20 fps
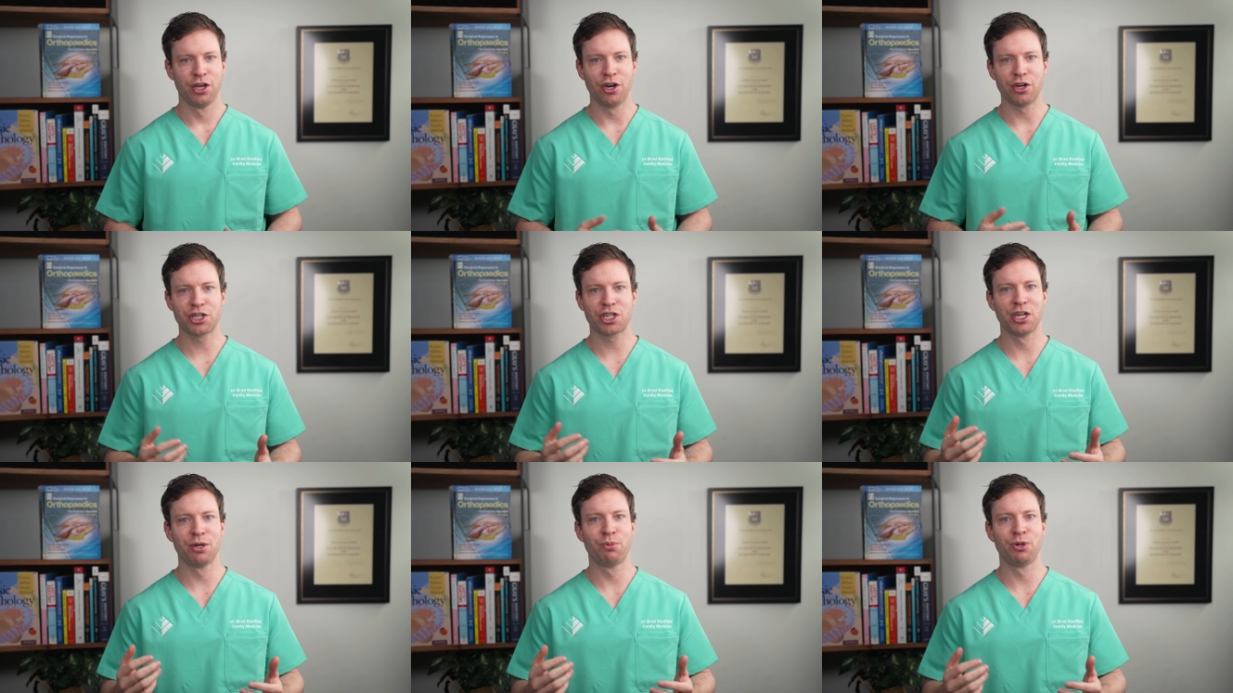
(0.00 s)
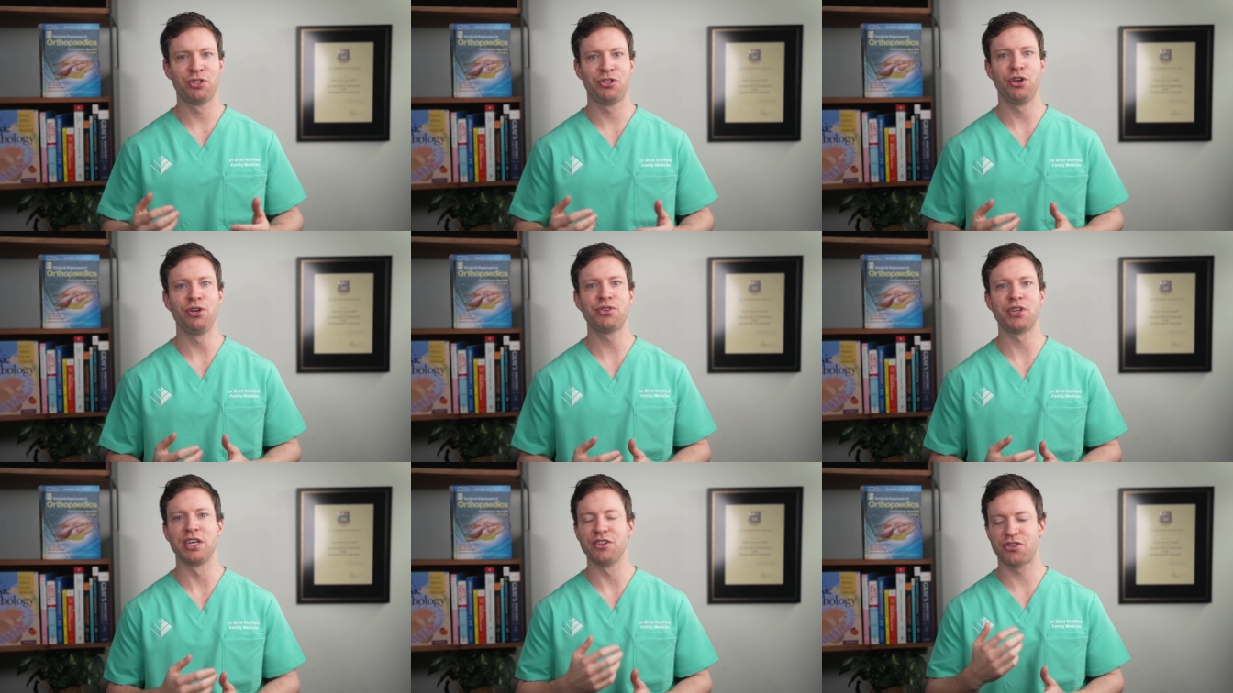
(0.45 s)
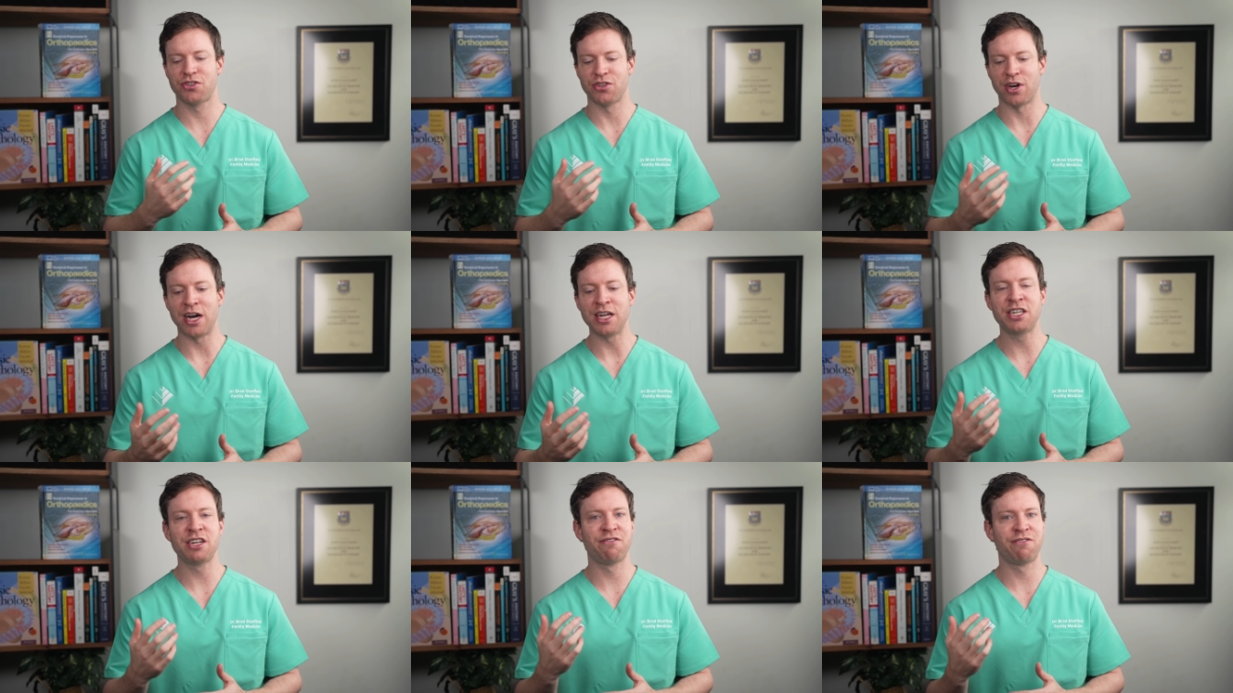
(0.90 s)
Gerschler was using
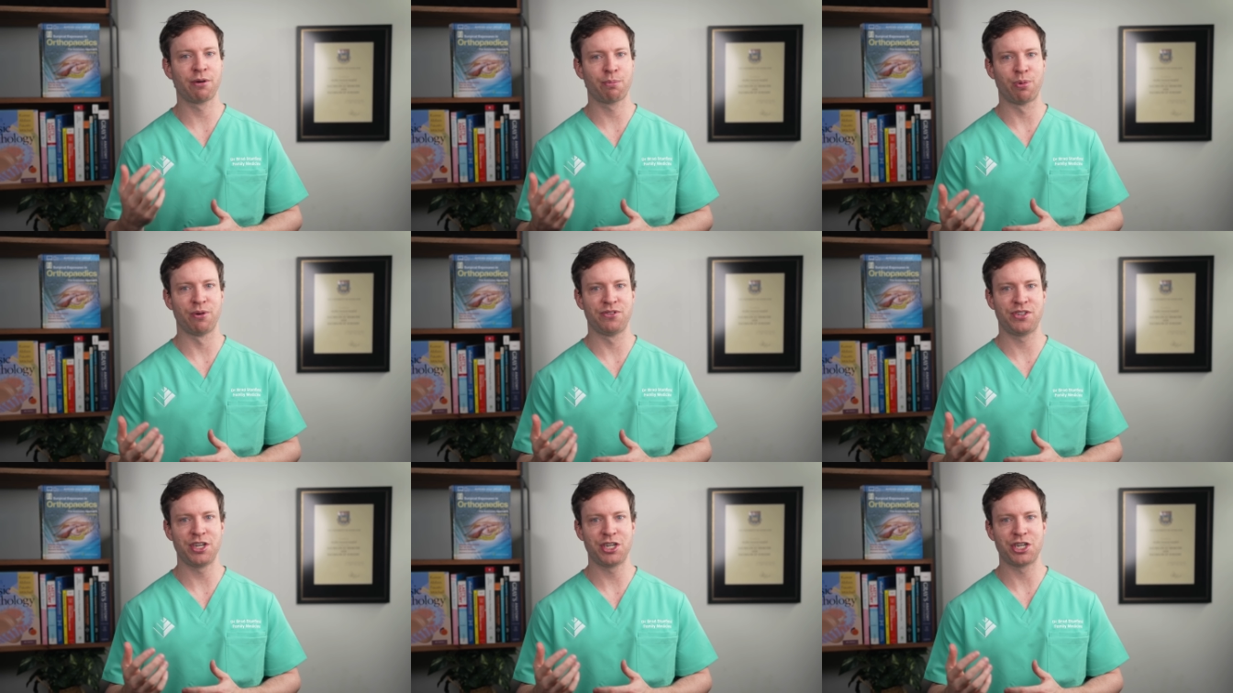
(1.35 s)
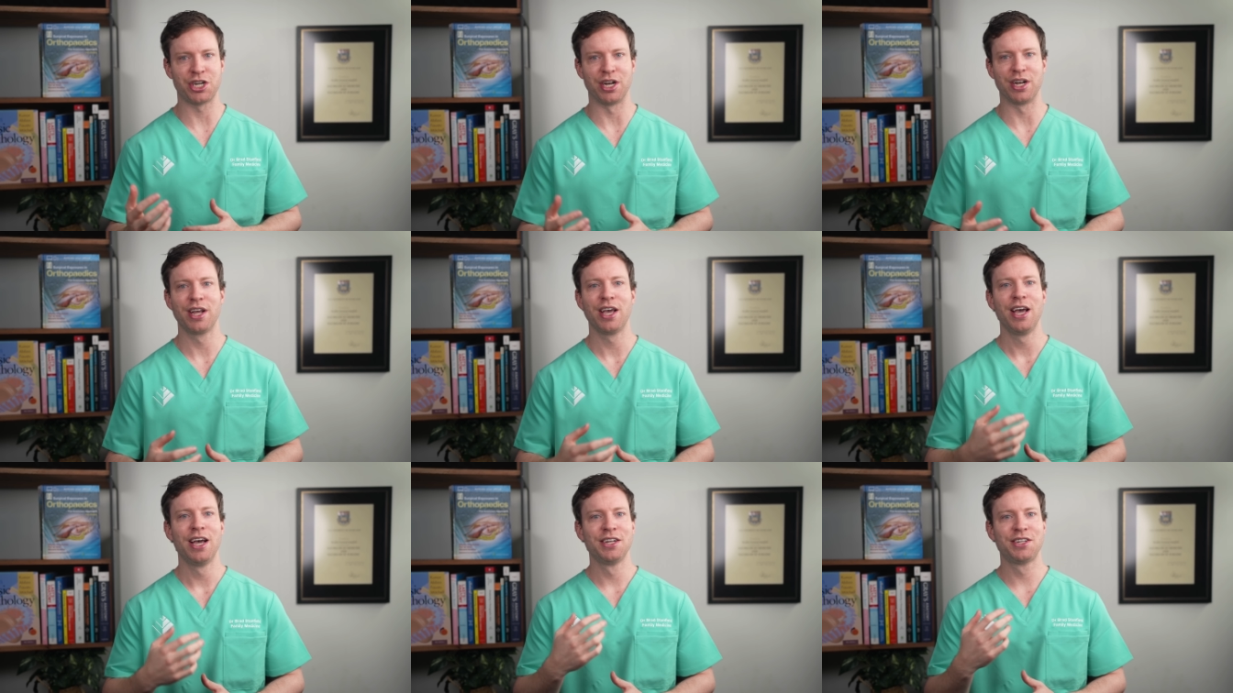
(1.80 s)
scientific precision